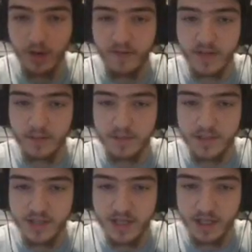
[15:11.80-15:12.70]
any
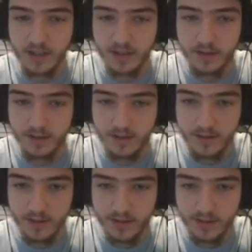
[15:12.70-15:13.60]
obsidian.
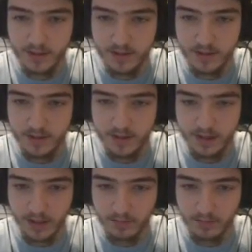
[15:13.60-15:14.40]
I got